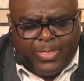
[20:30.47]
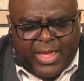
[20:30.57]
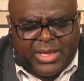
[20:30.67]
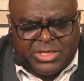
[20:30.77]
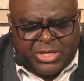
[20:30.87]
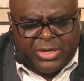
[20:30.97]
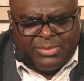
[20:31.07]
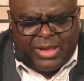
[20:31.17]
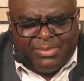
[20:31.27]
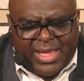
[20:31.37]
I turn
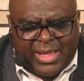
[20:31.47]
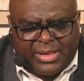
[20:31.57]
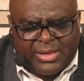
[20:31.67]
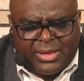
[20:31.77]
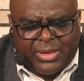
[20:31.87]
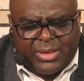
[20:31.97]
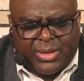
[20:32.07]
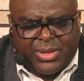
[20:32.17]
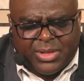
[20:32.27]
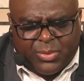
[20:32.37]
my back
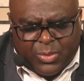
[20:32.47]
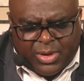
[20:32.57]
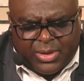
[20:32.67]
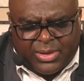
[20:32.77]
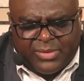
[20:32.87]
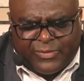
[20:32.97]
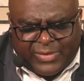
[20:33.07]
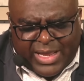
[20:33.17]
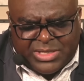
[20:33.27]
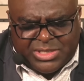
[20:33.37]
on the world, the
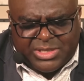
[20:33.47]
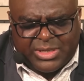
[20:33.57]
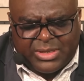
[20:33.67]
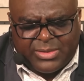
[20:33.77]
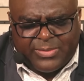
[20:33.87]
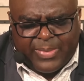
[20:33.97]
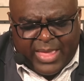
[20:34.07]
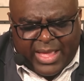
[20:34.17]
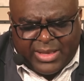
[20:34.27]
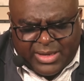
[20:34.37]
flesh,
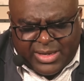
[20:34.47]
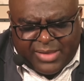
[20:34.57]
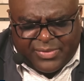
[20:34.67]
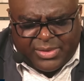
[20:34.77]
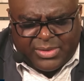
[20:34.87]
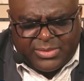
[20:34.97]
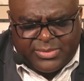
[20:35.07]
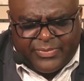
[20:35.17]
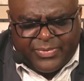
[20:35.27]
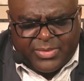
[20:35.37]
and the devil
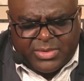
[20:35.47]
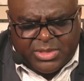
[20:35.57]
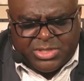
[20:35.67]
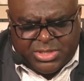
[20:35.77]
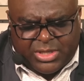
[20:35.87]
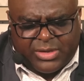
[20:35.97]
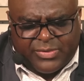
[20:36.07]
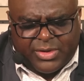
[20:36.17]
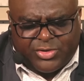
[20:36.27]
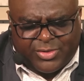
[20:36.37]
to serve
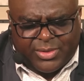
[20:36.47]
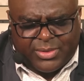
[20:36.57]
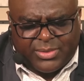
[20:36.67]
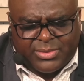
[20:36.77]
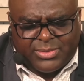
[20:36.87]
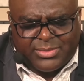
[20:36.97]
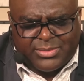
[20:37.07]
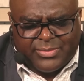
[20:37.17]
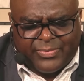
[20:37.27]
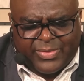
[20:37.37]
the true
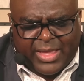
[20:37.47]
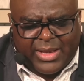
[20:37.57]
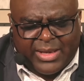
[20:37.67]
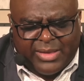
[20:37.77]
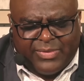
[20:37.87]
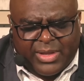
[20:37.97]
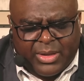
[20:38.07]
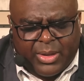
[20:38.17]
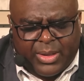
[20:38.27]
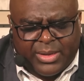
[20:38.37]
and living
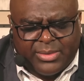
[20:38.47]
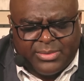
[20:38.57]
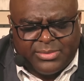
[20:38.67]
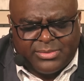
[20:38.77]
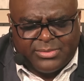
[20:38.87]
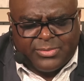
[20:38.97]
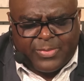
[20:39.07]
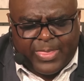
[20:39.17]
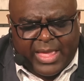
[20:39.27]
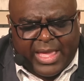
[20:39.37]
God
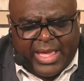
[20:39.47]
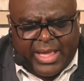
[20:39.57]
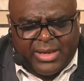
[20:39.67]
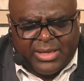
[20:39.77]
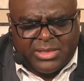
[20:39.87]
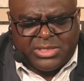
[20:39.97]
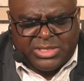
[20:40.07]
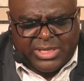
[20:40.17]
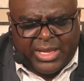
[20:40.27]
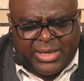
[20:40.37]
and his
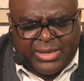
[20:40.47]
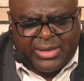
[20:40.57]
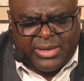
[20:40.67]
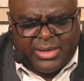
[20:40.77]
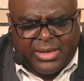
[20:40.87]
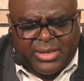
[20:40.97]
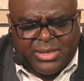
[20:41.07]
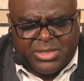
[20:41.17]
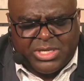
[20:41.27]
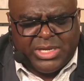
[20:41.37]
Son
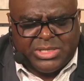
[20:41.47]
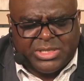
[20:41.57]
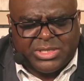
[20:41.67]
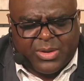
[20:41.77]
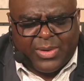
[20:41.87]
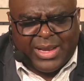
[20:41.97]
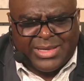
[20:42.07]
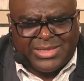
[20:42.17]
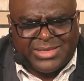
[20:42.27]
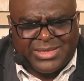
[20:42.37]
Jesus
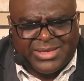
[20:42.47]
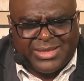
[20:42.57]
Christ.